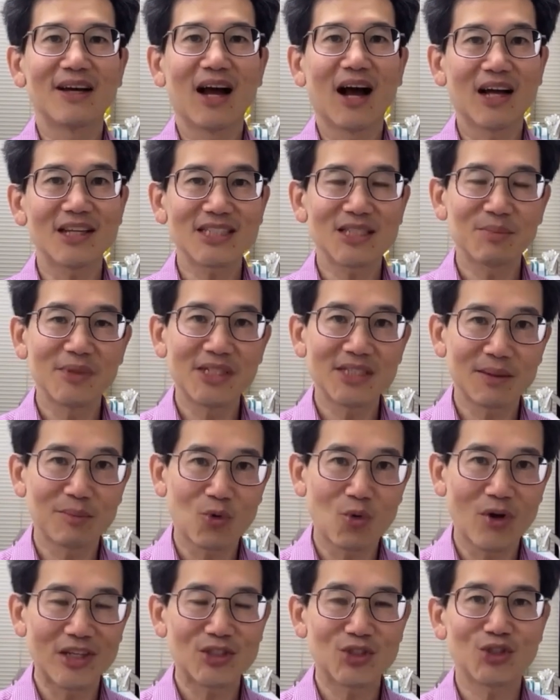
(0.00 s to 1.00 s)
ask me some
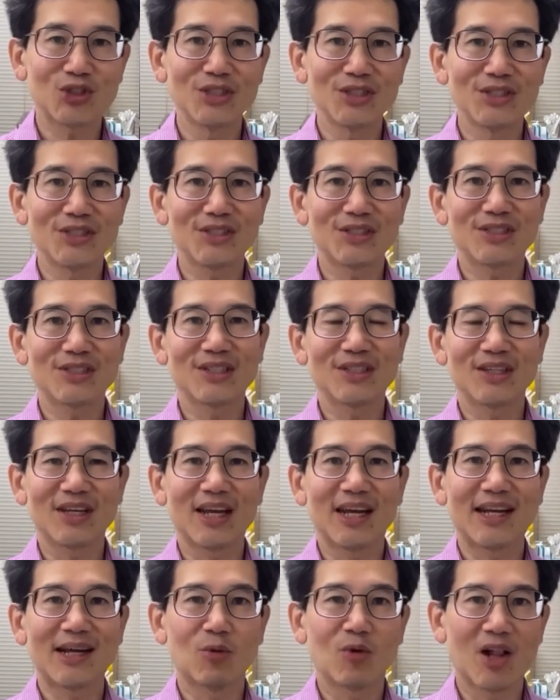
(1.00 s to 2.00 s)
questions,
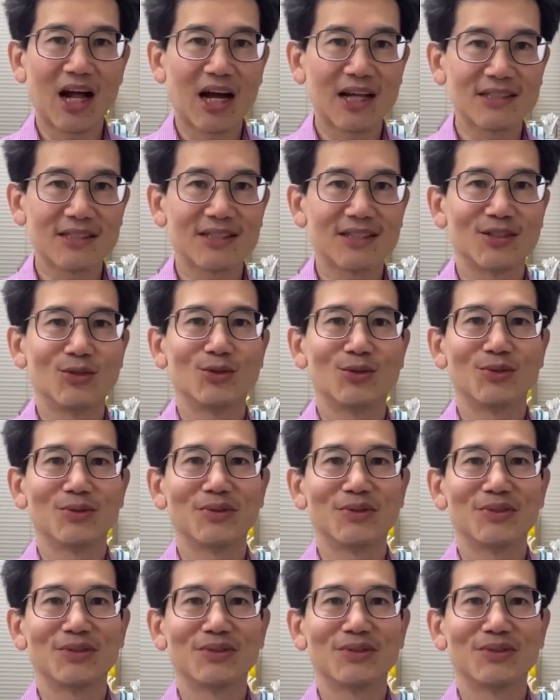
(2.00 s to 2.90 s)
and I will answer you.